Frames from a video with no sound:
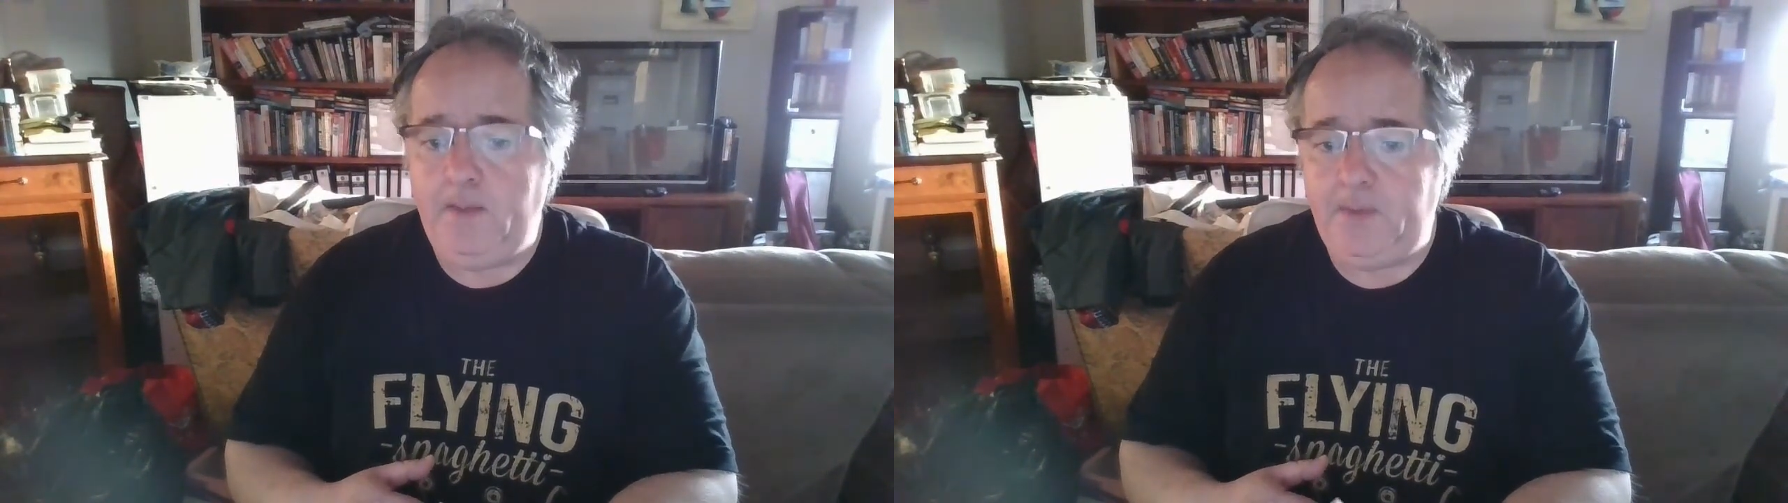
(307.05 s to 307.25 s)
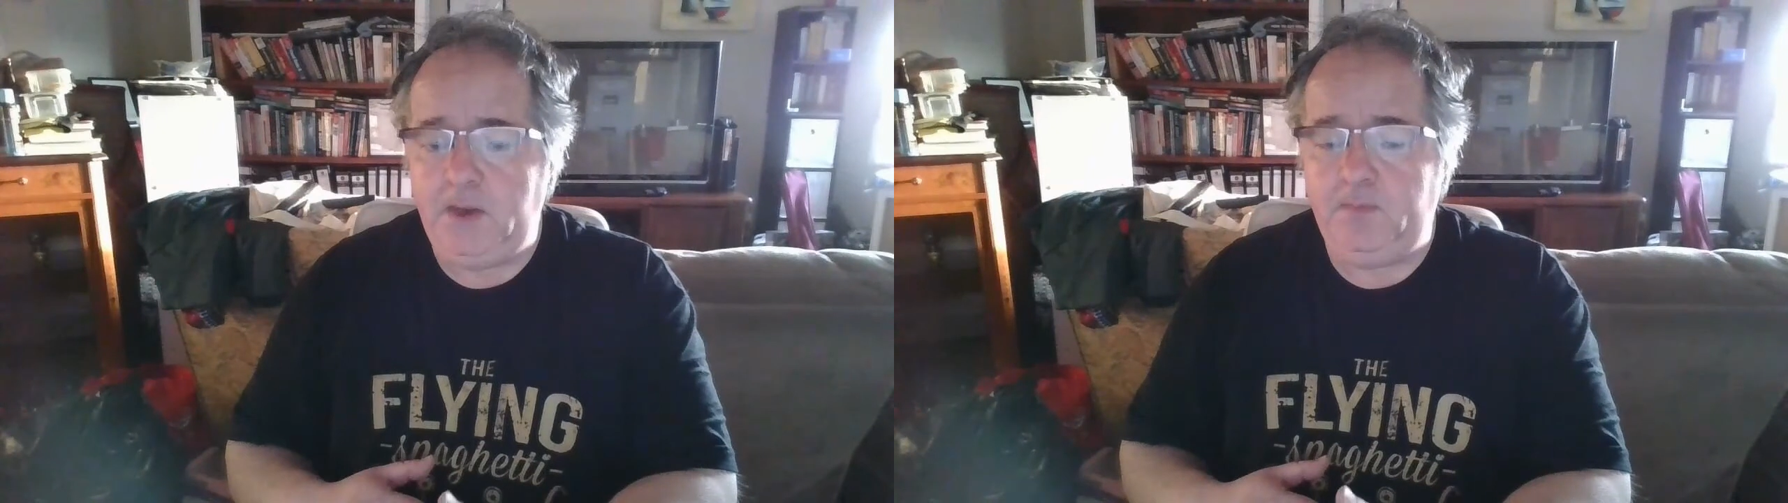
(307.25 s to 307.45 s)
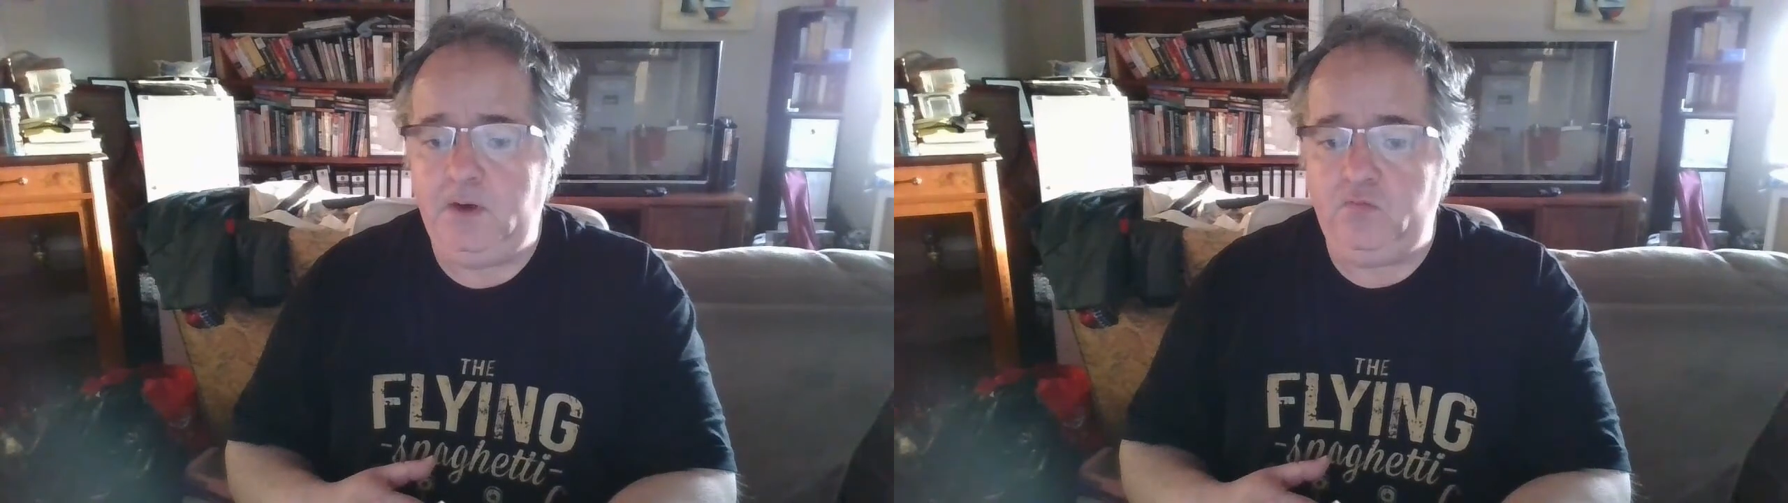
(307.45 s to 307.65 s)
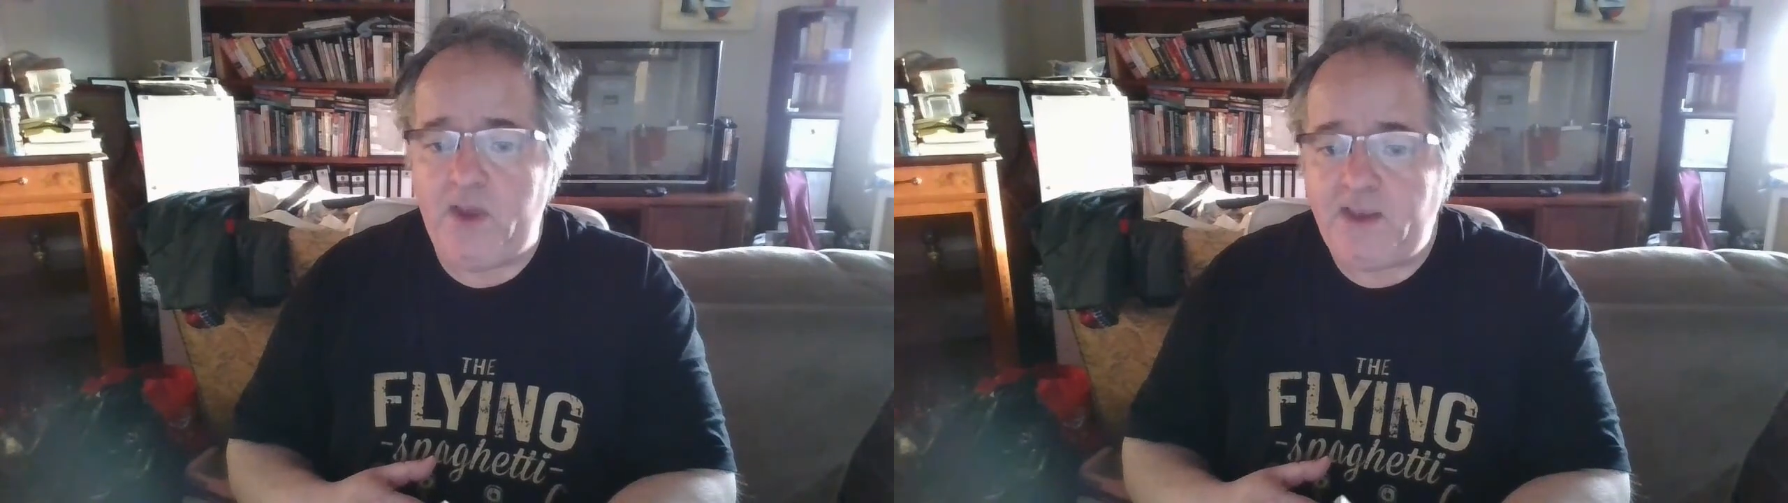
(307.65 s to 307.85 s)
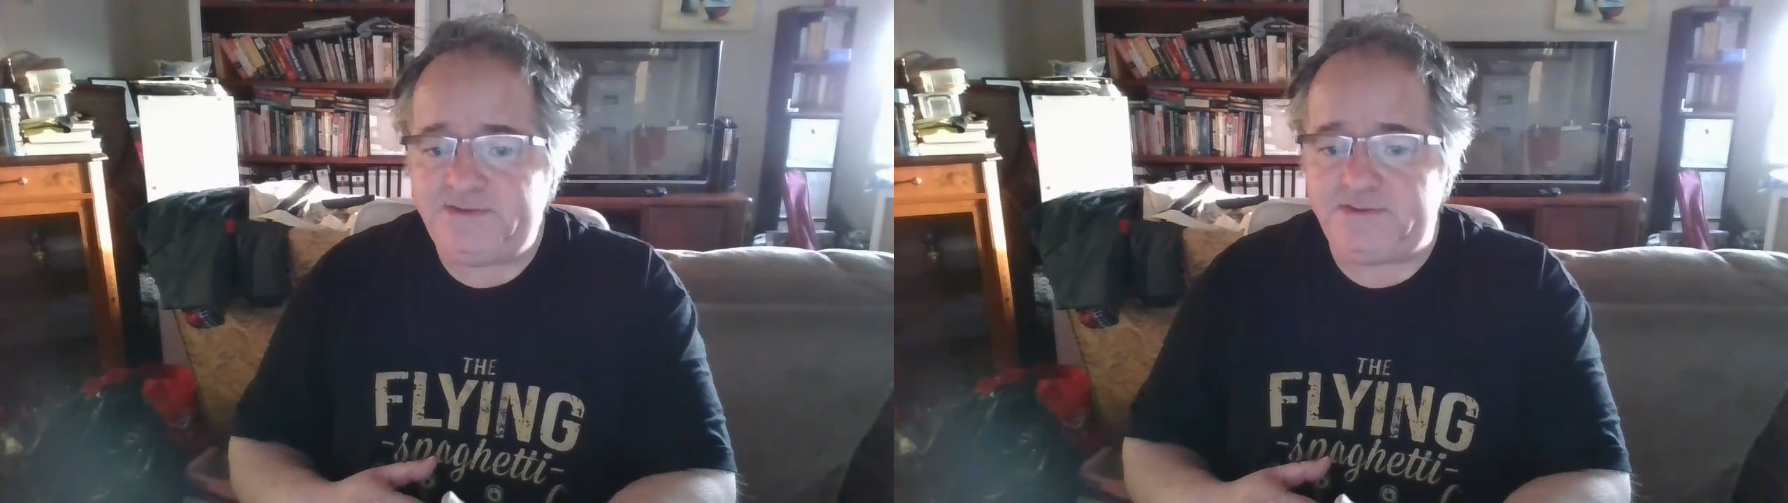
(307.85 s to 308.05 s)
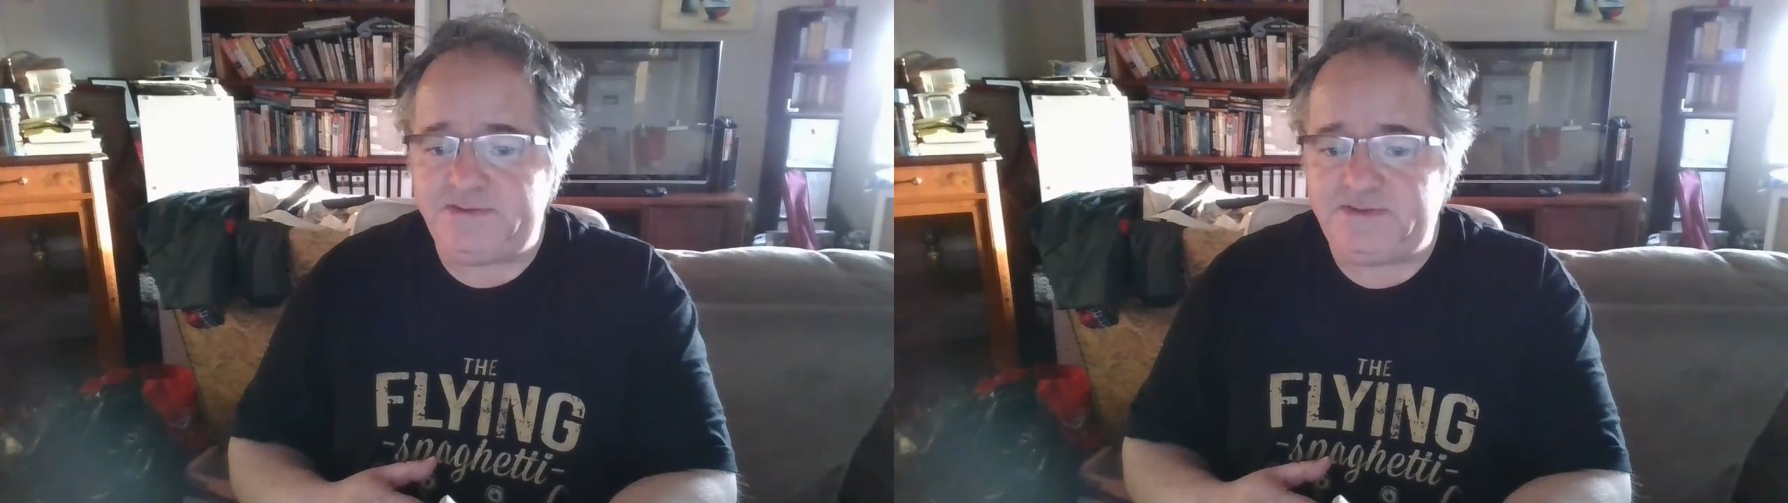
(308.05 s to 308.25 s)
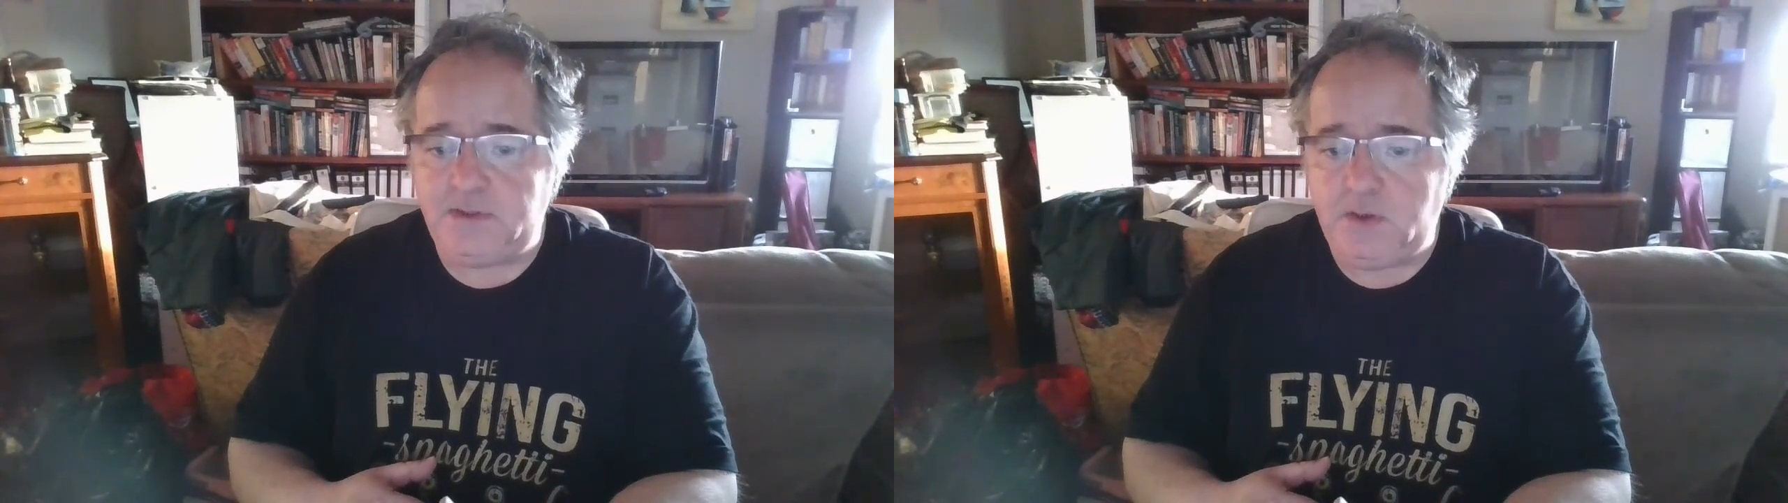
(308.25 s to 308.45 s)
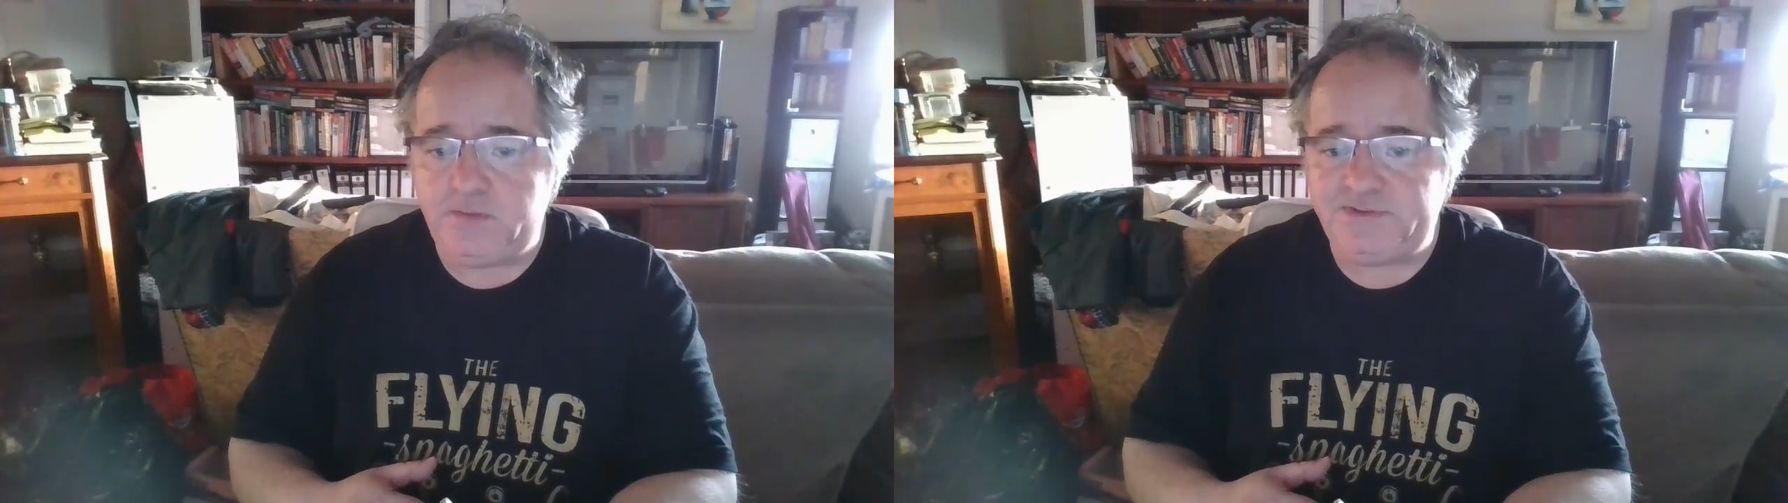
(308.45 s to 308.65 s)
people are reacting to
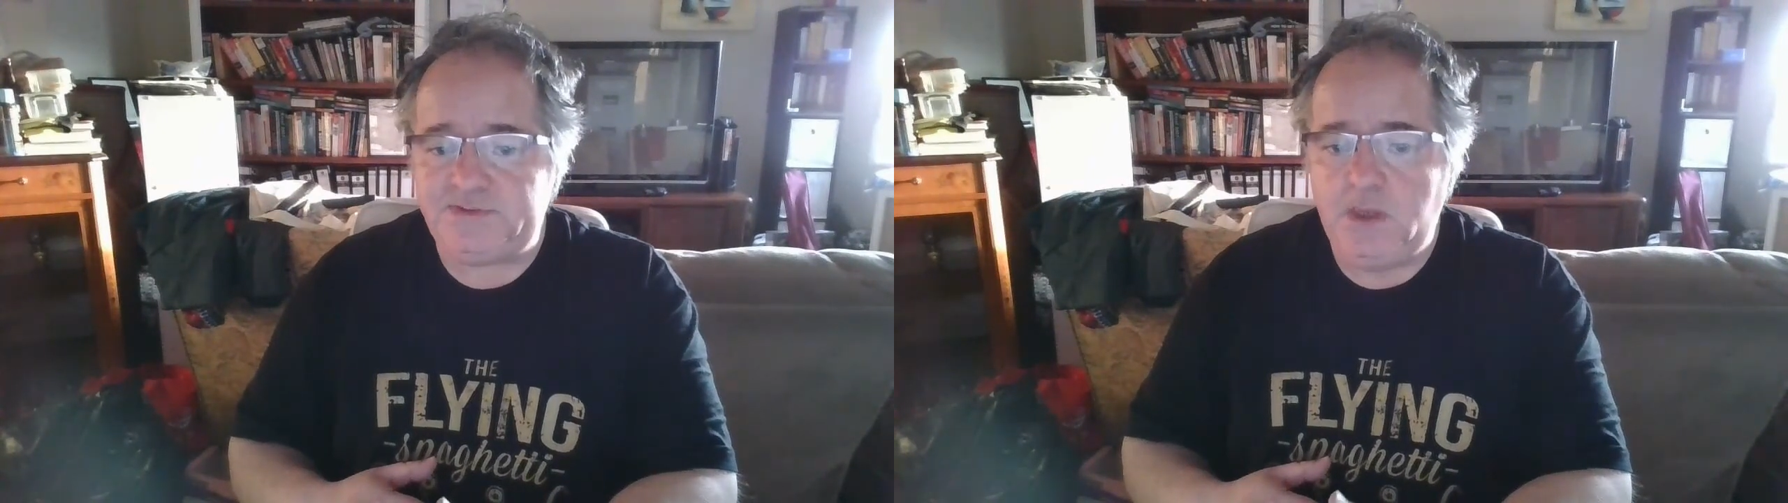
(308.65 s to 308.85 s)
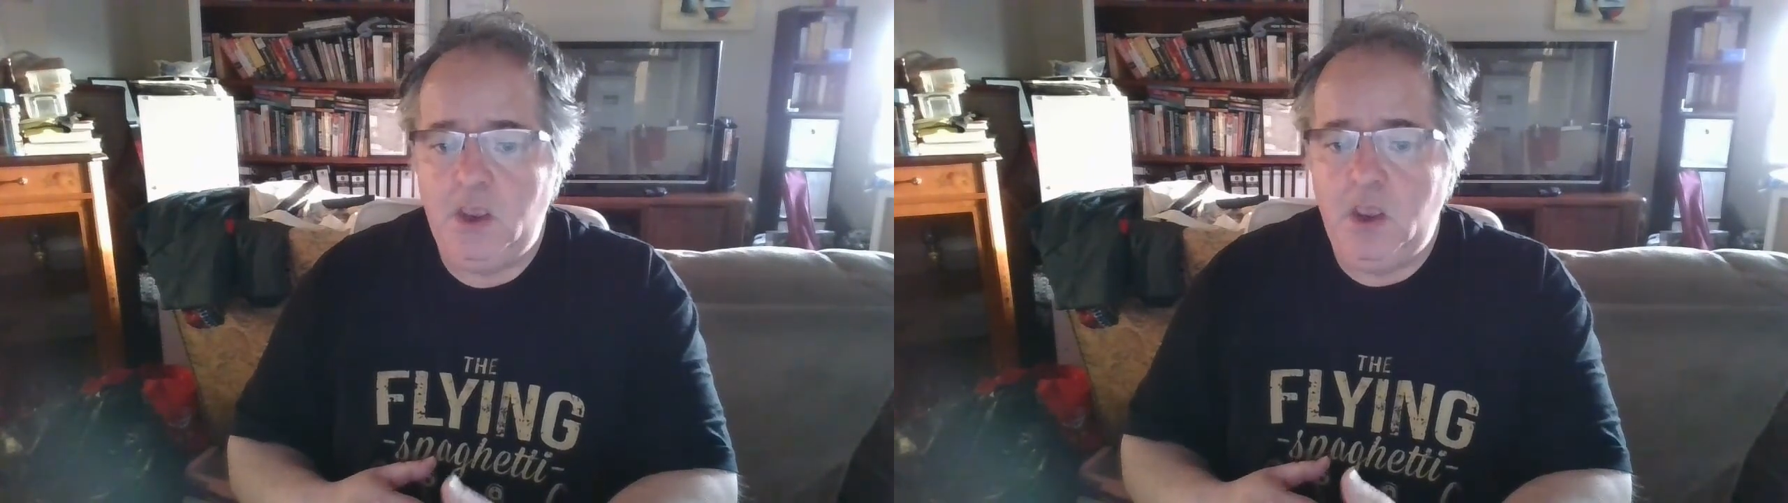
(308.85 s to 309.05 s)
those